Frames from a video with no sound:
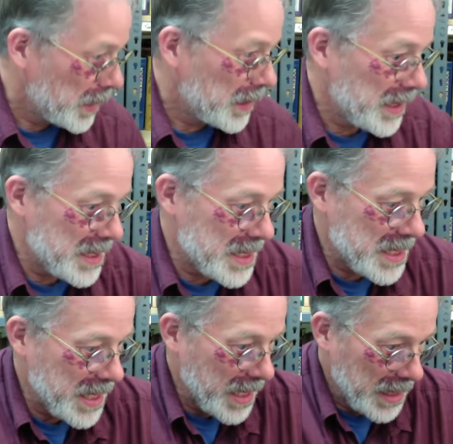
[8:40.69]
let's
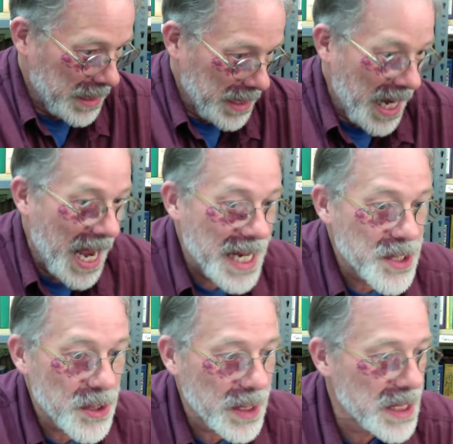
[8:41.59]
see. As
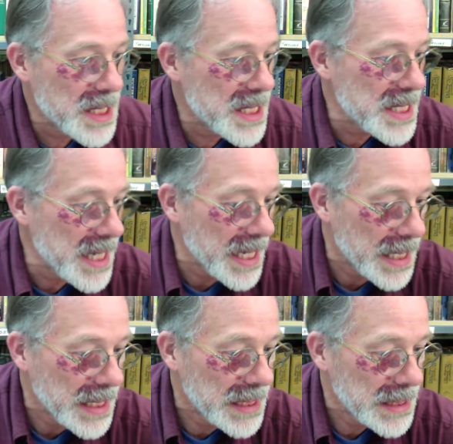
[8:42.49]
you can see
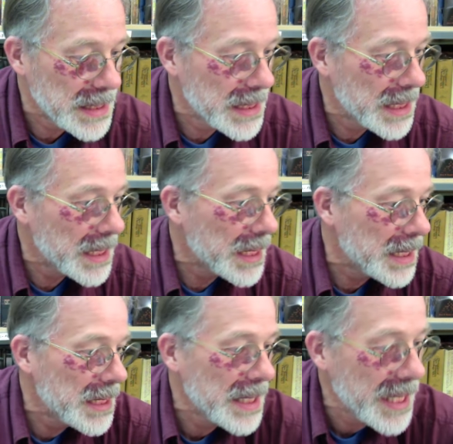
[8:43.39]

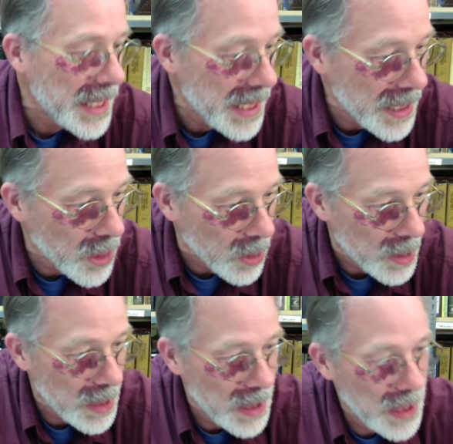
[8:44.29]
here,
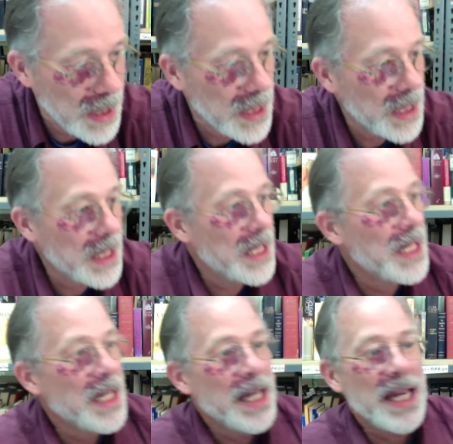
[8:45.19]

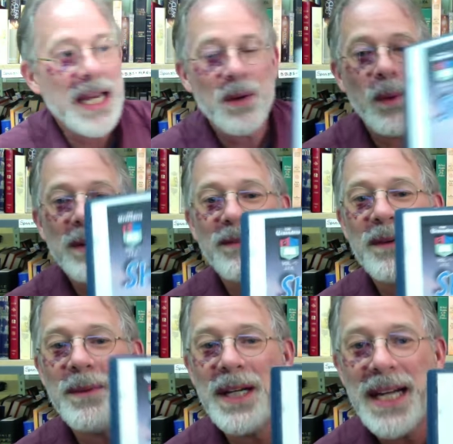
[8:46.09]
it went
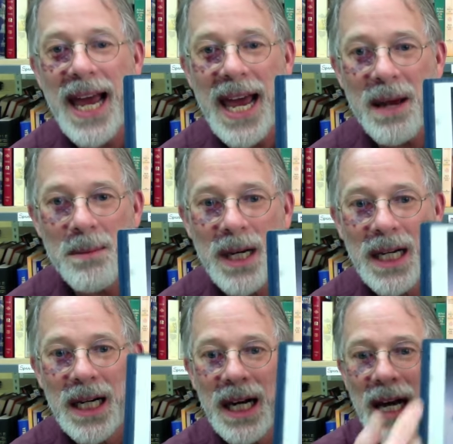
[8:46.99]
from the name
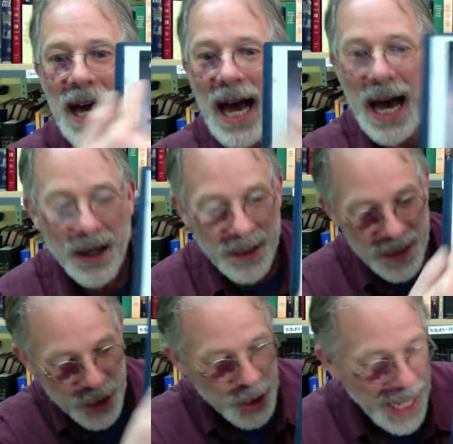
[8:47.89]
out of
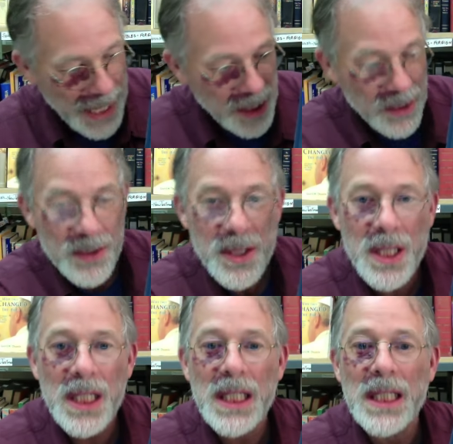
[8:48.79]
the shadows